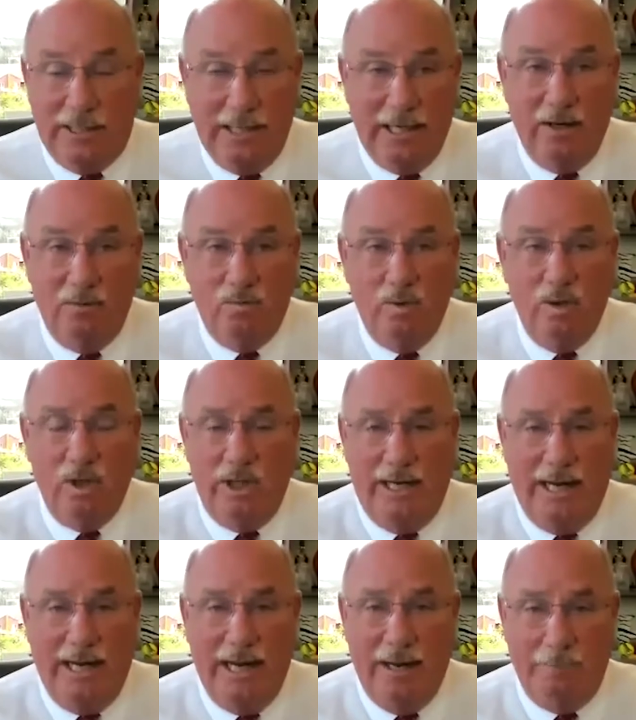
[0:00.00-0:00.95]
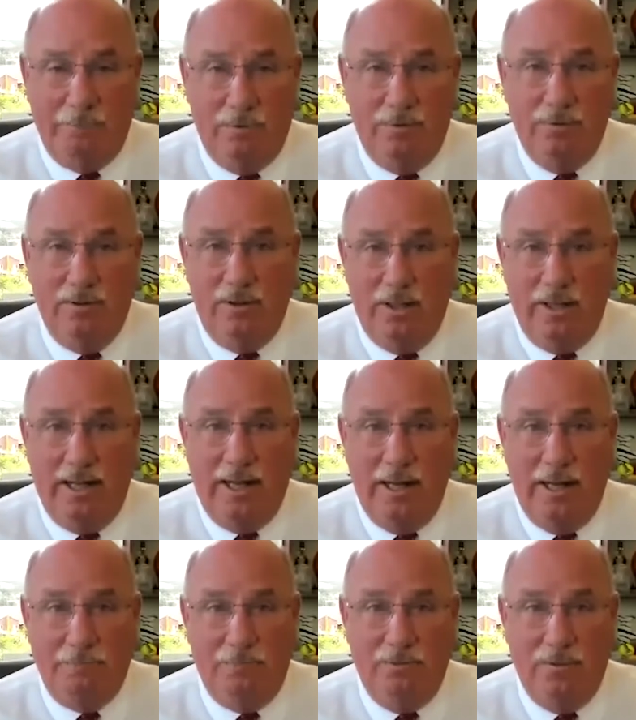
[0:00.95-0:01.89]
and it really hampered
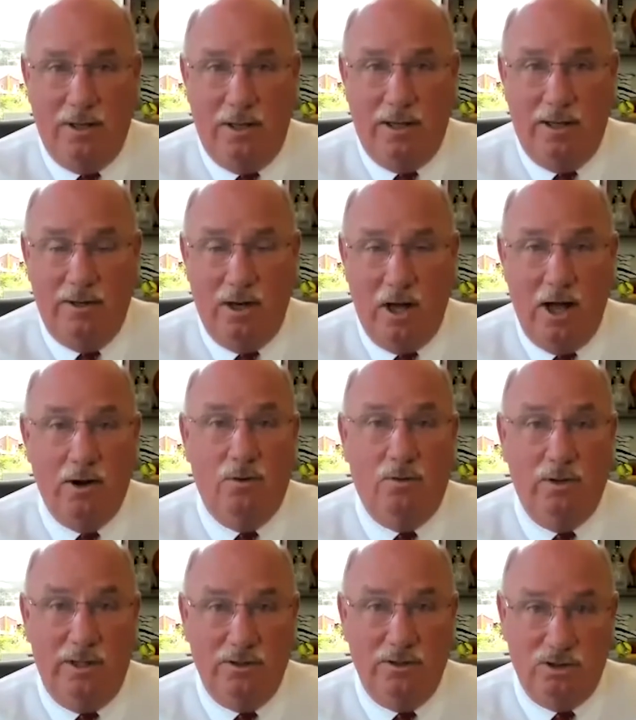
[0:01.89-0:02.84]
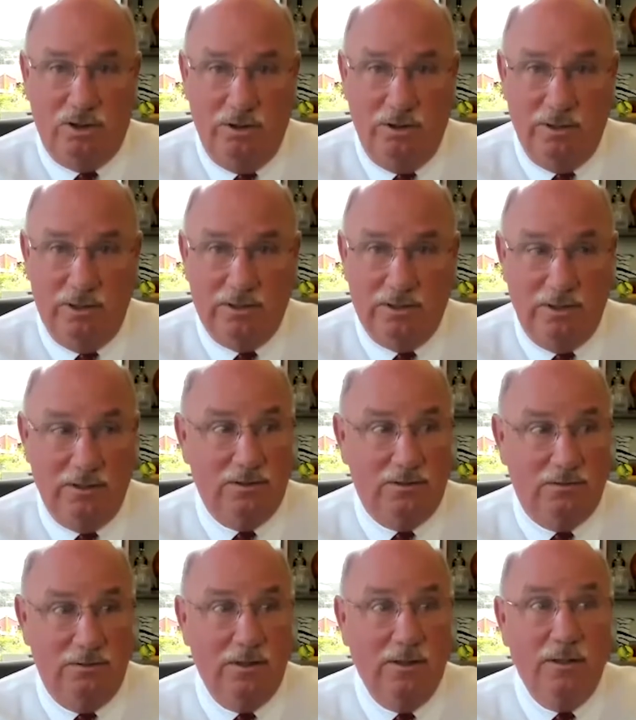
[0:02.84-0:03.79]
not only the securities industry,